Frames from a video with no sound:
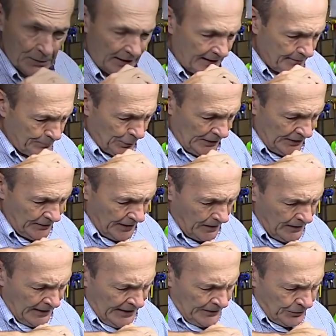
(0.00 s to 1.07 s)
that can put in there
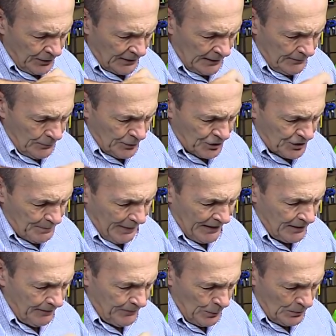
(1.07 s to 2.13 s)
to give it a
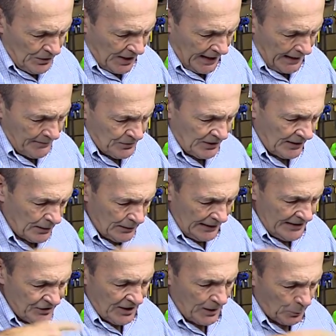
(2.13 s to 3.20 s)
spin a few times and
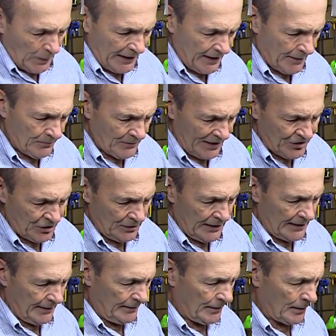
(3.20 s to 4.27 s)
cleans that right up nice and
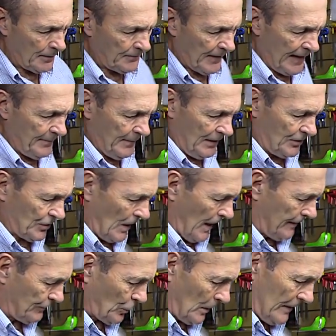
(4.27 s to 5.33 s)
neatly. Another five minutes
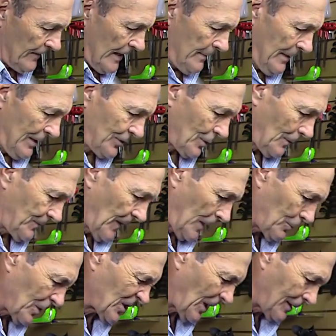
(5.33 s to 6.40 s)
gone, 25 minutes so far.
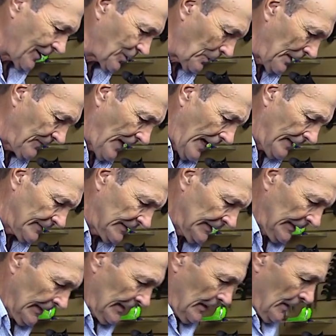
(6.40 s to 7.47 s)
We'll call it
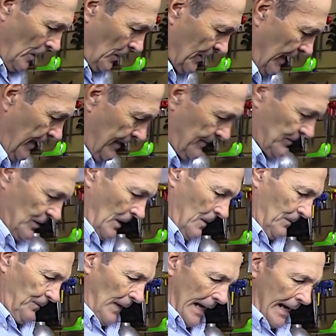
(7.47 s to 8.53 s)
25. Okay, so
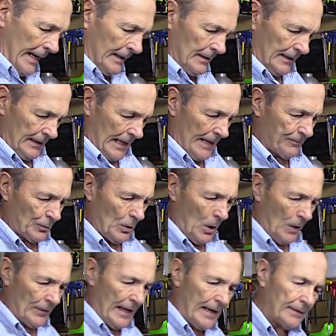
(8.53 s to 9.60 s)
finally, after
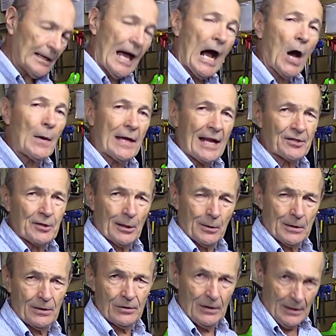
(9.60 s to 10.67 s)
all that, now now he gets to
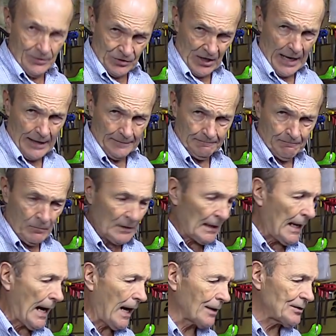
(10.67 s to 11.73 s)
look at the inside.
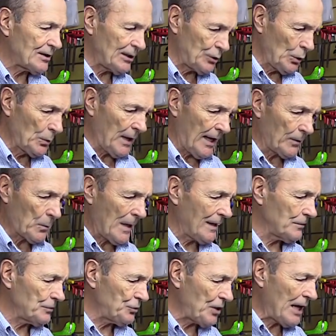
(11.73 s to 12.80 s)
How does he do that?
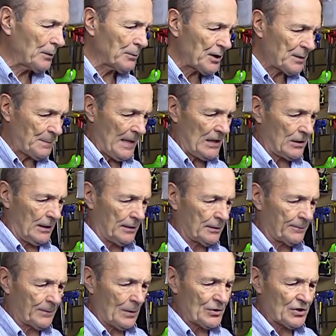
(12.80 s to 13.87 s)
Well, generally speaking, the
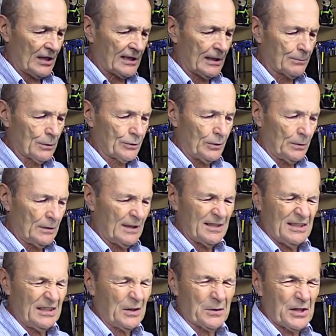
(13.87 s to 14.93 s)
first thing they will do,
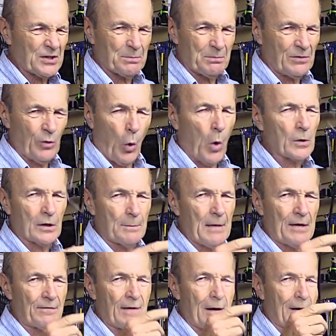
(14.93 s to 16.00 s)
you know, this order
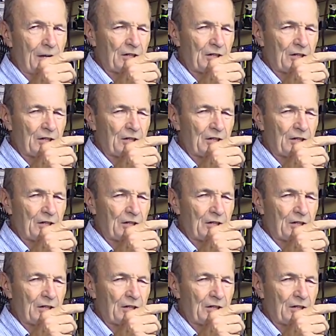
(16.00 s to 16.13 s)
may vary